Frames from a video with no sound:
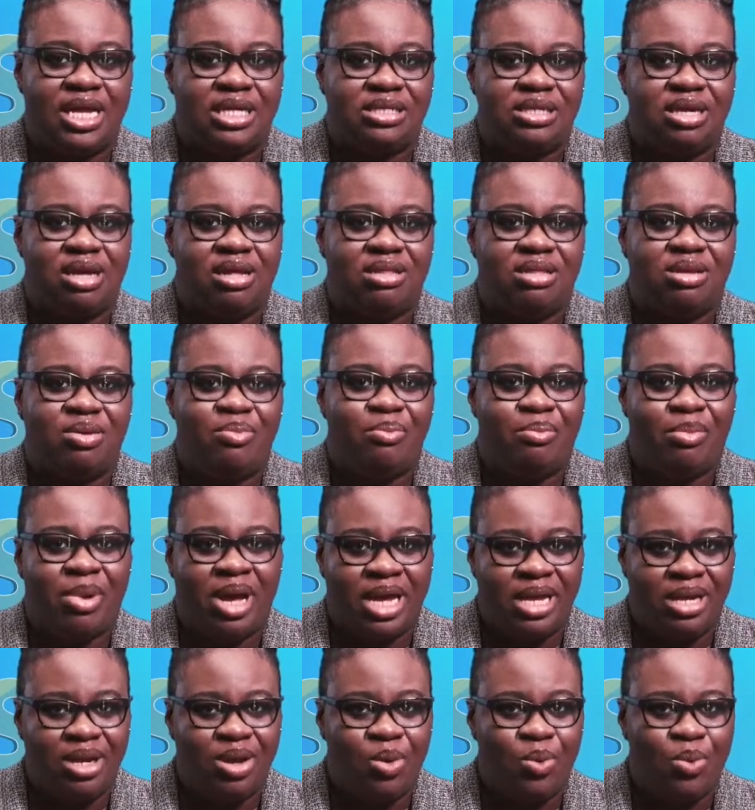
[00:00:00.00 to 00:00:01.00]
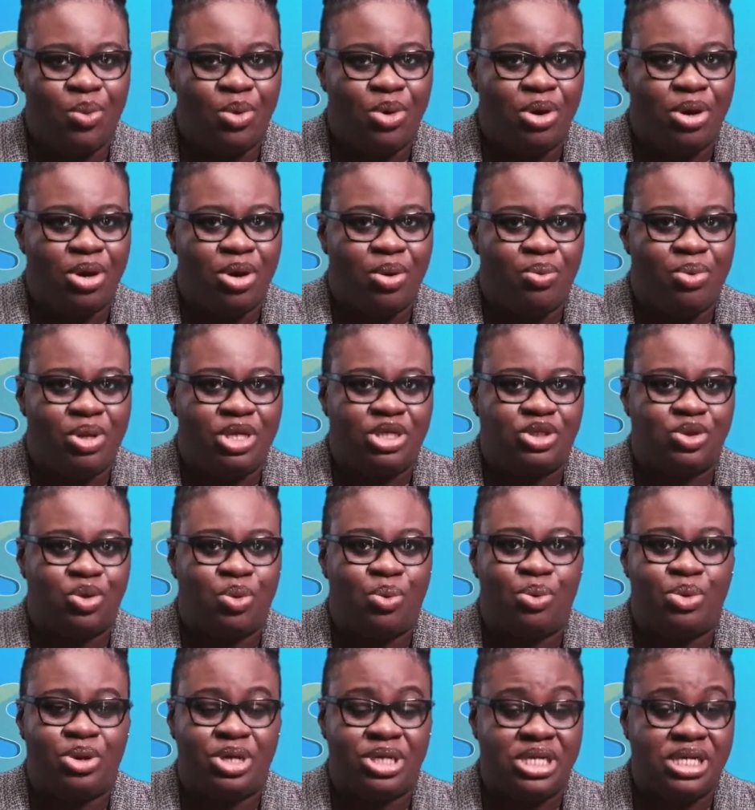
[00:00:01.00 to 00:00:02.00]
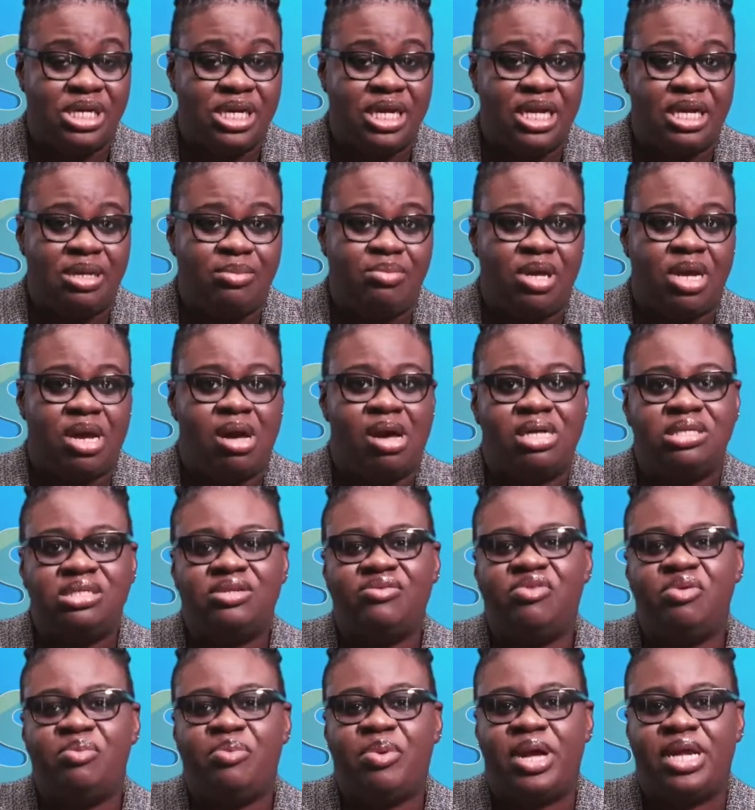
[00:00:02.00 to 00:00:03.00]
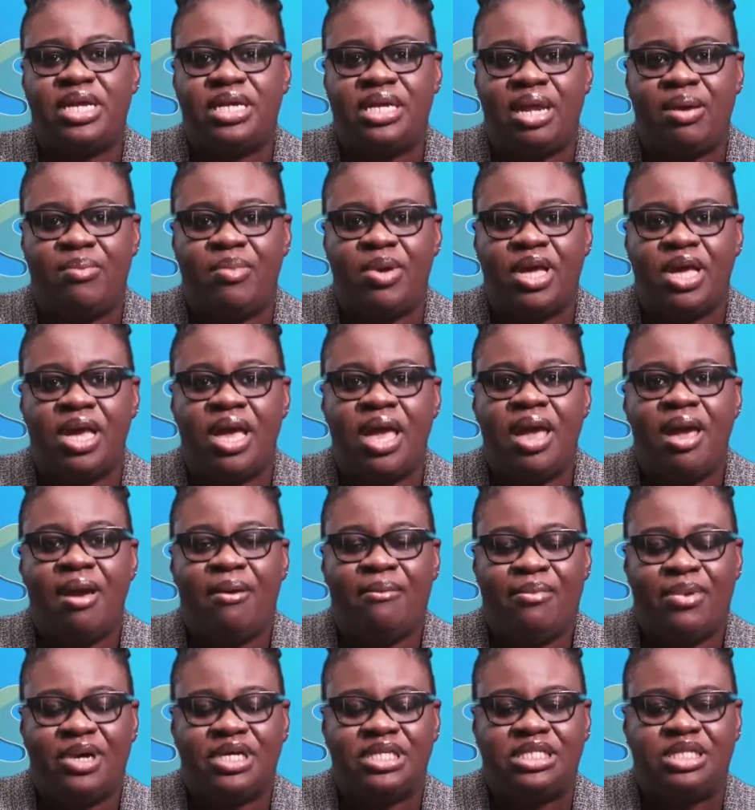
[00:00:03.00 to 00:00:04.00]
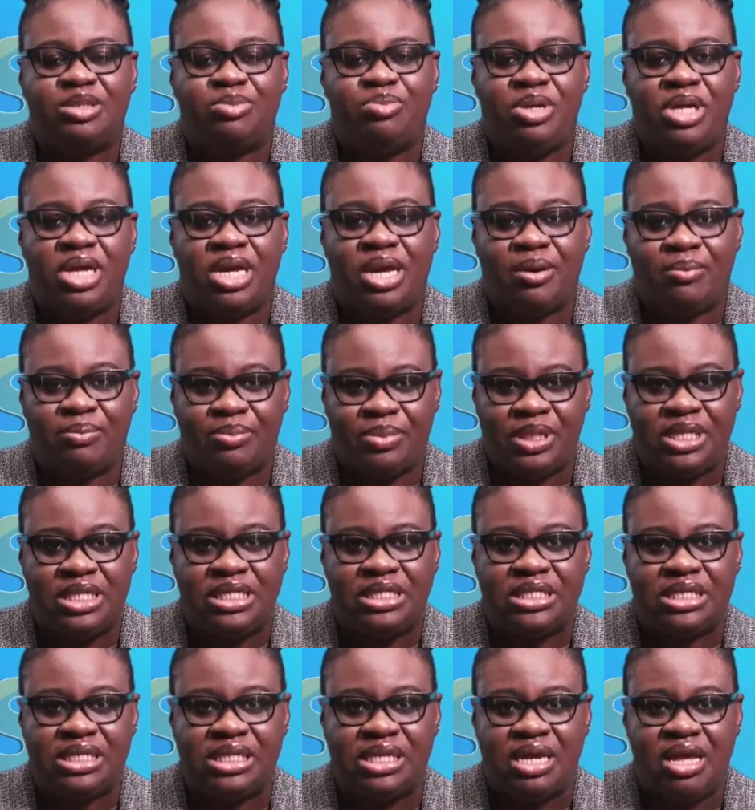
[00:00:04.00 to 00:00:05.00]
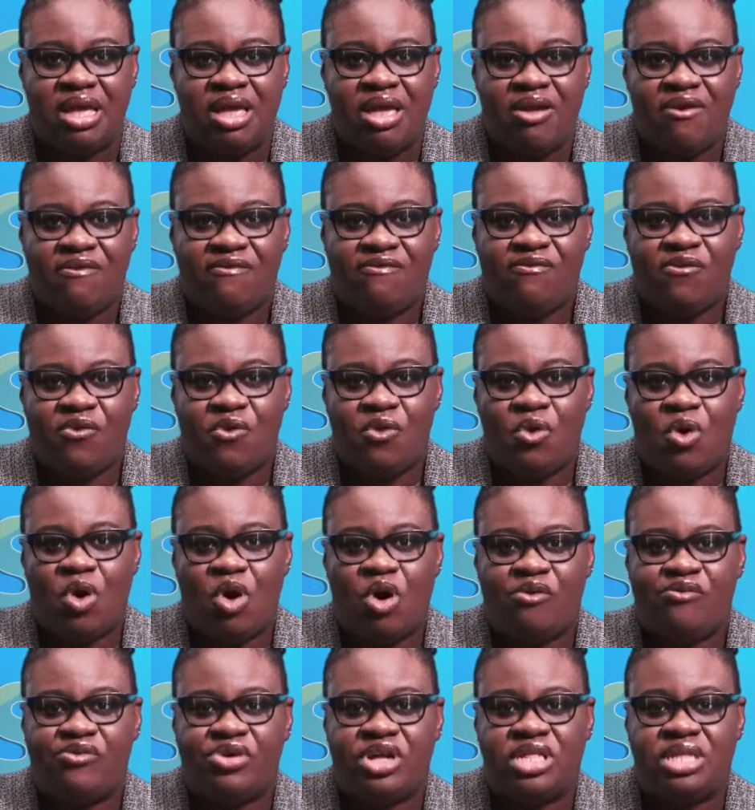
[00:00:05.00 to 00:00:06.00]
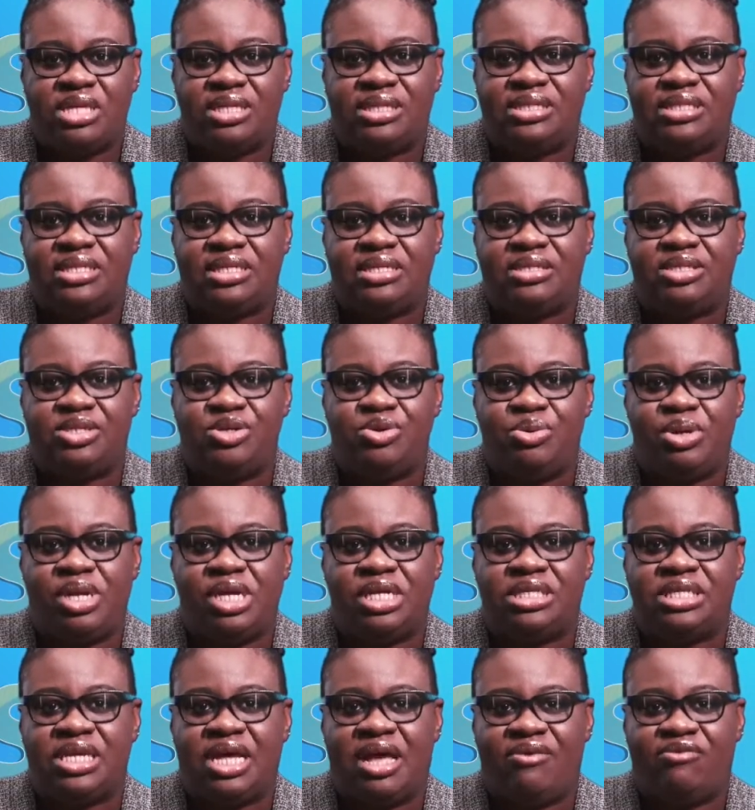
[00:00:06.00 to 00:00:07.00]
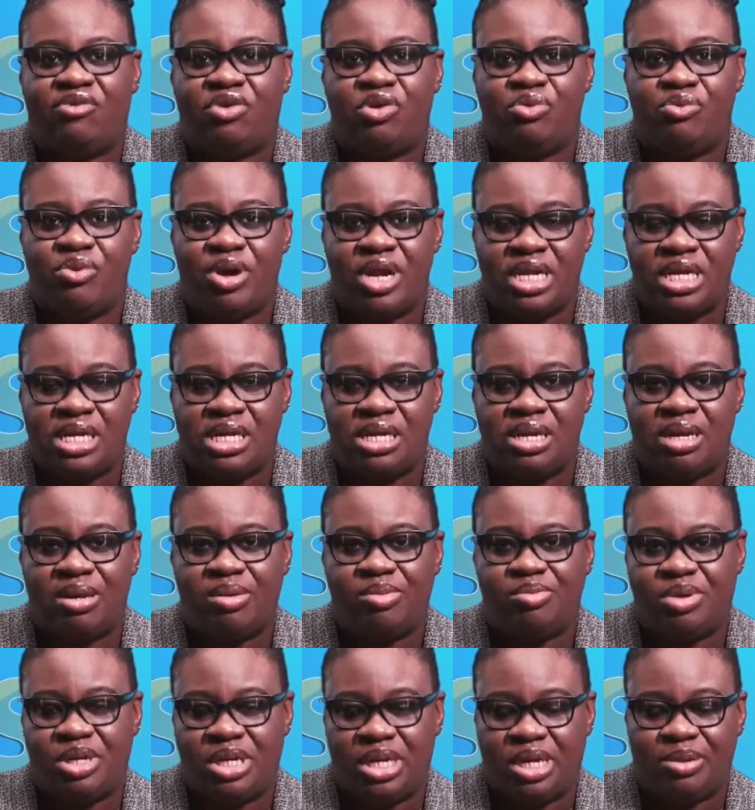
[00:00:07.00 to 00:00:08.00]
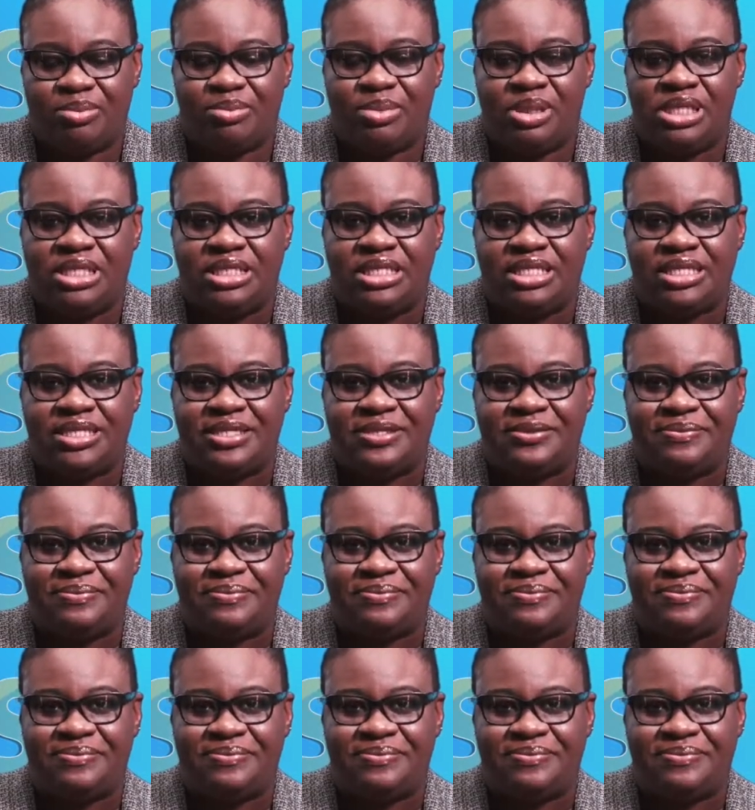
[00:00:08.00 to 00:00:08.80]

and other minor work which were delayed because of the pandemic must be completed. Four of the six units have already been completed.